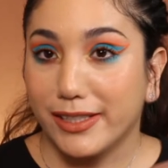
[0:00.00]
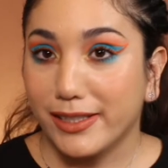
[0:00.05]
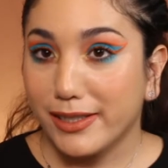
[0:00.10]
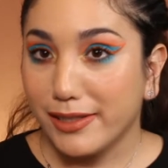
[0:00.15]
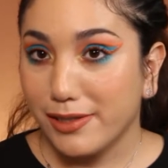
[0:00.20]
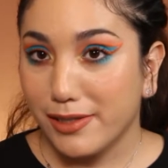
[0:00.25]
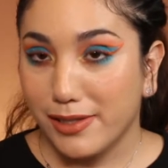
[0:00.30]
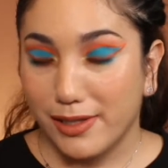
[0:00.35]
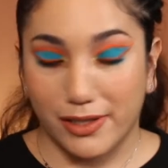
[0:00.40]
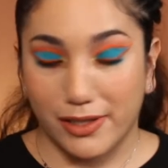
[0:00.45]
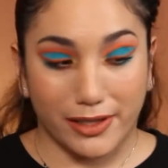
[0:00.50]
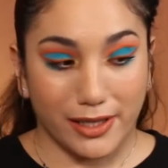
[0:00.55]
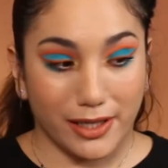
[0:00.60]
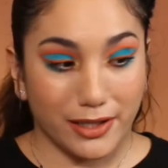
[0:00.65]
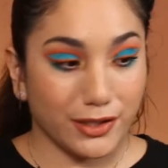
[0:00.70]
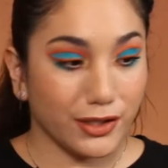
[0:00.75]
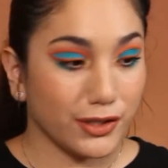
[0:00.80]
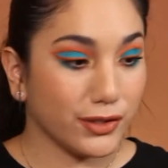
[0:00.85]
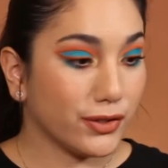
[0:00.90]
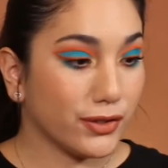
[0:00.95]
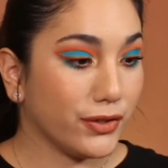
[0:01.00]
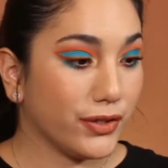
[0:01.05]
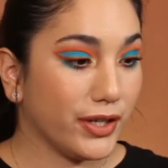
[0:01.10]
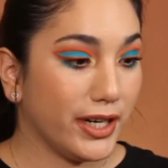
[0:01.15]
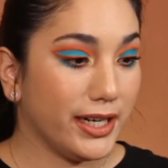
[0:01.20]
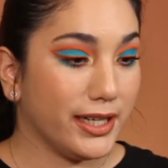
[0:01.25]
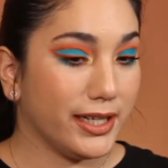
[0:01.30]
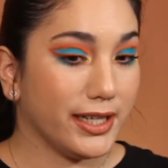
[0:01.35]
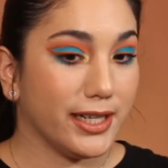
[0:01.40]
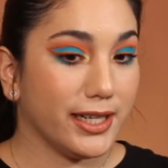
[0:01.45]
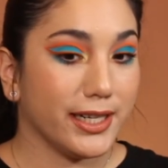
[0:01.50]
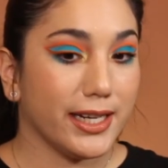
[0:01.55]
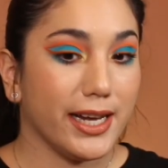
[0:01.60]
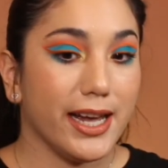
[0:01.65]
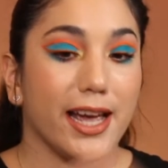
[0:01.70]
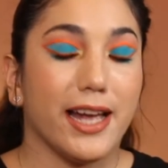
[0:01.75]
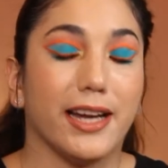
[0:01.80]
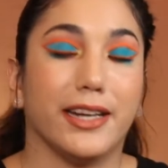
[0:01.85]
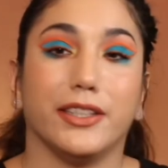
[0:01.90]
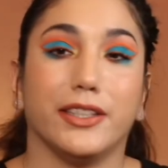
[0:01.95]
at this look I just created,
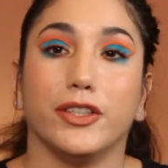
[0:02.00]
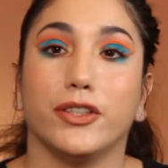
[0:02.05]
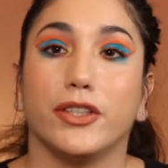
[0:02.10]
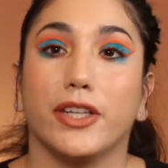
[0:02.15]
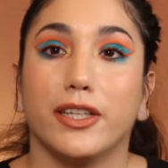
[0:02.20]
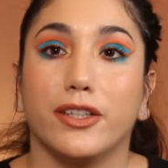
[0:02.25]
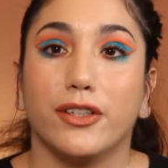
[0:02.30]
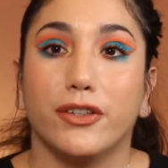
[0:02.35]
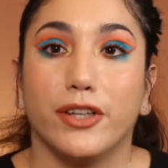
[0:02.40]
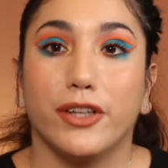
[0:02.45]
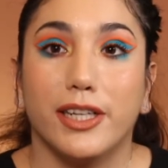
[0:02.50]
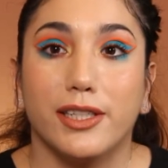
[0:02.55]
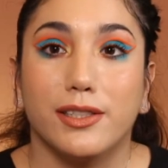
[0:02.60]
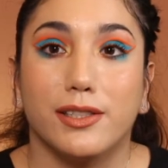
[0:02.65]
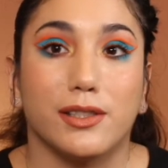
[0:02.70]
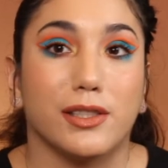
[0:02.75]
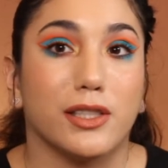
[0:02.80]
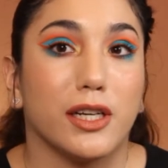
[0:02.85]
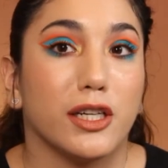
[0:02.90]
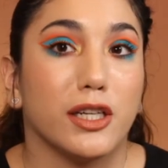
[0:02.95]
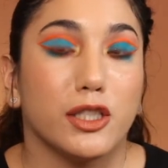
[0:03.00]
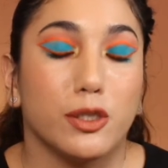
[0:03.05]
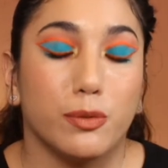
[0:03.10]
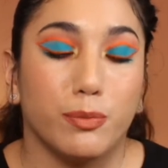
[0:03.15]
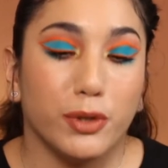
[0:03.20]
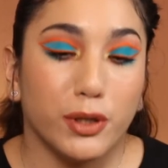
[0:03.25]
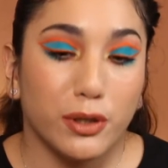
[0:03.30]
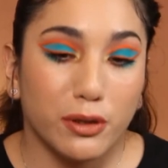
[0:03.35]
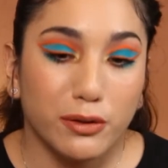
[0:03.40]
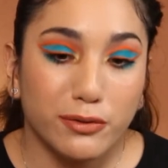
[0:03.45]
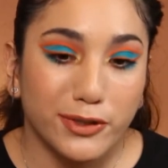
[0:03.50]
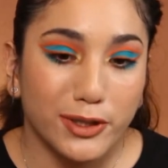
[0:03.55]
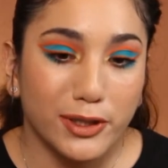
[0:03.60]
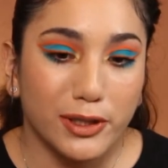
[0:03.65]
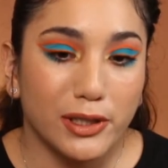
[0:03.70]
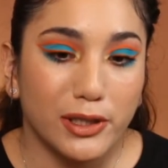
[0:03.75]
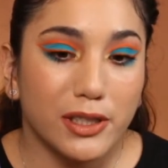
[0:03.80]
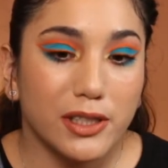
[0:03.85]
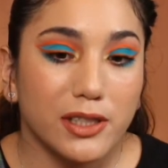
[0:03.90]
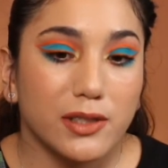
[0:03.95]
and you can create such beautiful
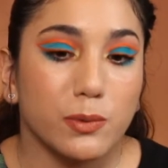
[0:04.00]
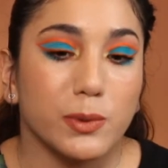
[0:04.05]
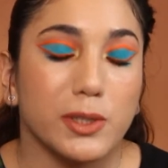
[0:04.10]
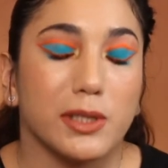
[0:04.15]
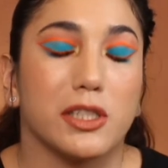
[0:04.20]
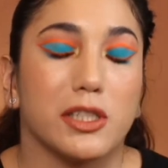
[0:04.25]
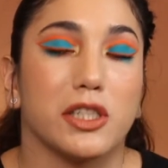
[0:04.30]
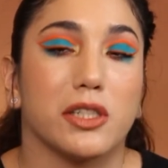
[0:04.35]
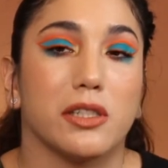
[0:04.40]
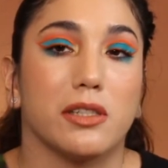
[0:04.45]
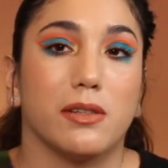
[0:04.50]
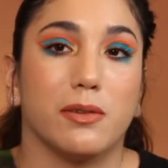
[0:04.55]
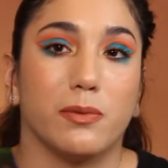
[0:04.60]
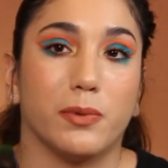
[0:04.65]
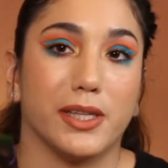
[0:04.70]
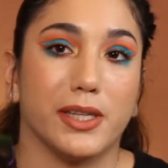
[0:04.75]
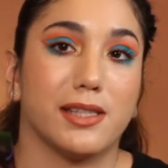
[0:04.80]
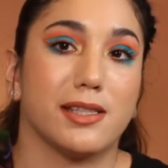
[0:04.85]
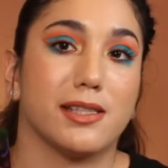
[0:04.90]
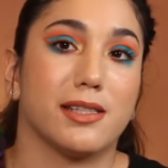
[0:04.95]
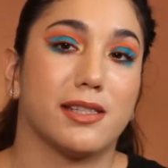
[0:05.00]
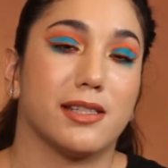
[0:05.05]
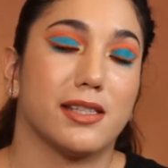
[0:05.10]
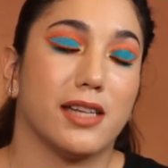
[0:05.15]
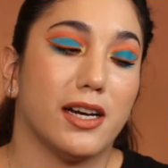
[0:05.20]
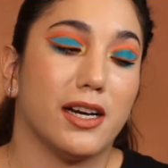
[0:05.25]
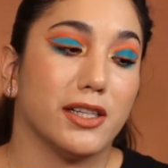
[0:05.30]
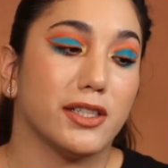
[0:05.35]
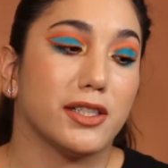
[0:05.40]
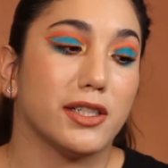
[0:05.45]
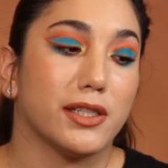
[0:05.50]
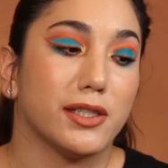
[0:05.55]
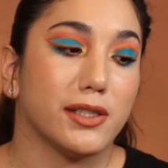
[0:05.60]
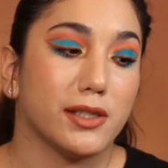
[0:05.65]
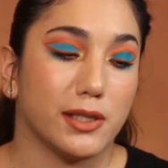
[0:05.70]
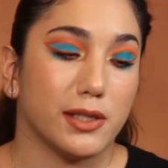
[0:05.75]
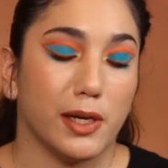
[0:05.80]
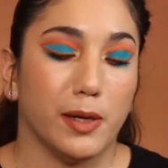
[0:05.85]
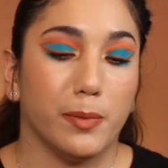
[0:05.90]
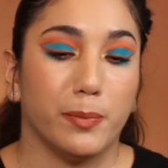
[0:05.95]
looks with such
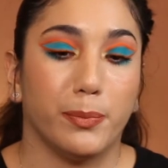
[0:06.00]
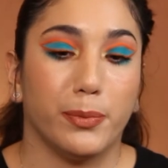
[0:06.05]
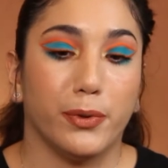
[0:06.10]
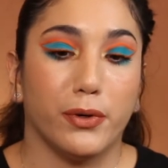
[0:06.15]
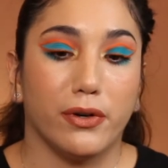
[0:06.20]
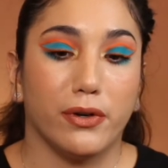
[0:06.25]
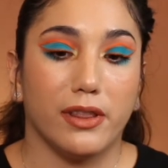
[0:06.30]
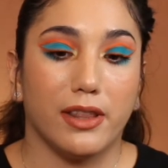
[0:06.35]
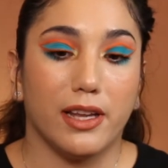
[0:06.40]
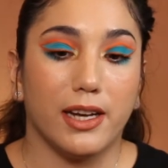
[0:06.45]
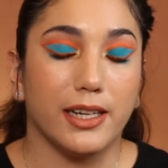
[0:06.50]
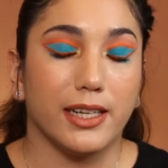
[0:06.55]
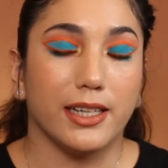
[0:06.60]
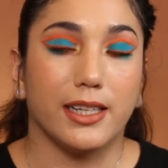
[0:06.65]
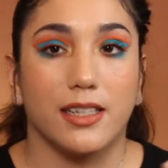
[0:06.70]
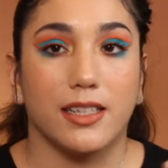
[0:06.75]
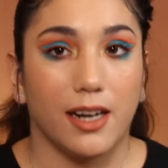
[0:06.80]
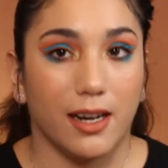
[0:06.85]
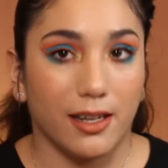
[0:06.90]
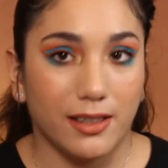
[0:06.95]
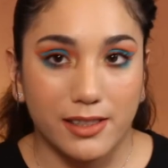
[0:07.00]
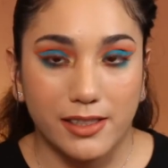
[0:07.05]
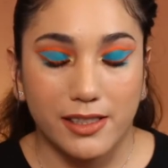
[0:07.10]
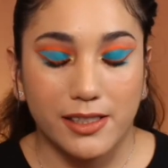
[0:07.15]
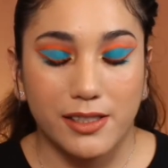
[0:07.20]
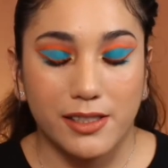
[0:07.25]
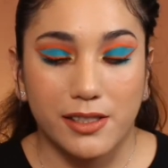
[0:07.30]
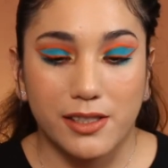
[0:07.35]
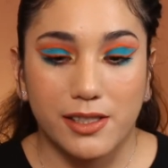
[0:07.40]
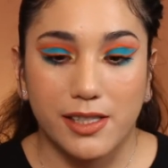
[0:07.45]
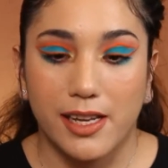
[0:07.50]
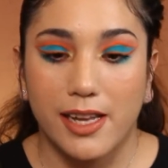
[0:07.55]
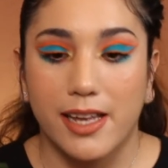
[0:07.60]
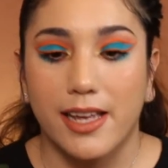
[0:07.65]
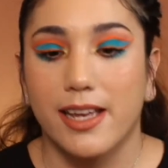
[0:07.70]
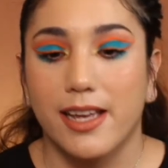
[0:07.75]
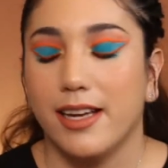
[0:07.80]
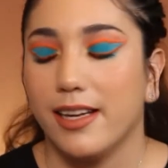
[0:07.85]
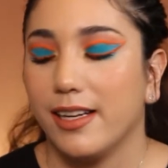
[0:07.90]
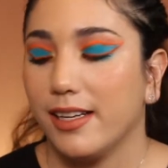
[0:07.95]
simple like colors.
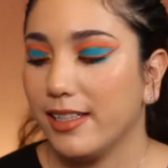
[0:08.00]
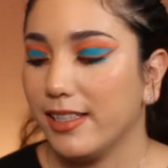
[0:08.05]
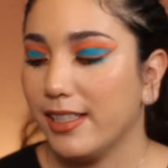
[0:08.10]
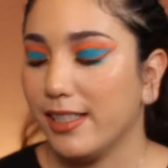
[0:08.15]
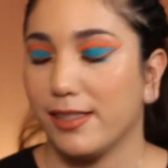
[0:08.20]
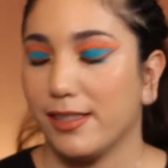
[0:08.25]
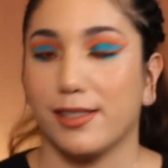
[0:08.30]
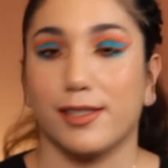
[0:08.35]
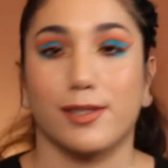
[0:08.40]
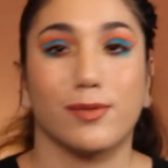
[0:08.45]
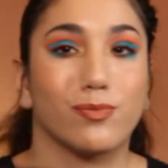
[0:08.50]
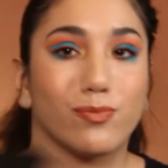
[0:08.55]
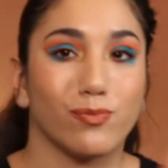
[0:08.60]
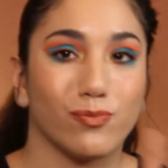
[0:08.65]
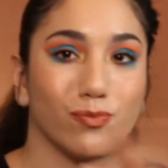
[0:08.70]
It's